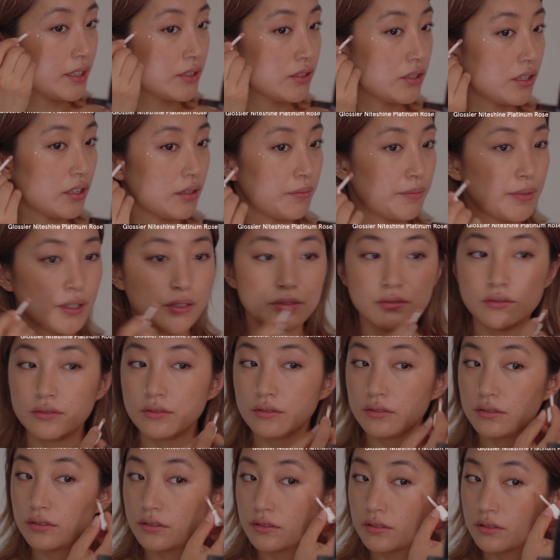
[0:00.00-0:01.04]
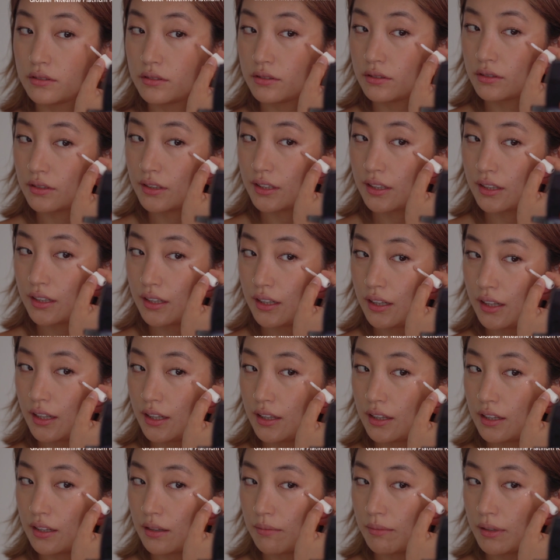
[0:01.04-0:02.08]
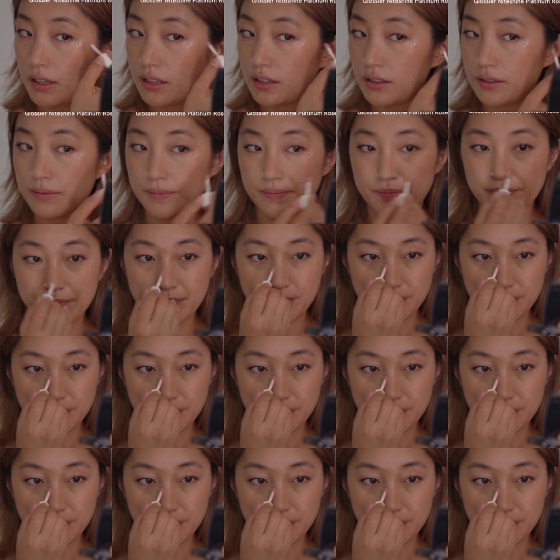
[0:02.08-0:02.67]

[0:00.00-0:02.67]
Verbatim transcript: my cheekbones, just a little bit.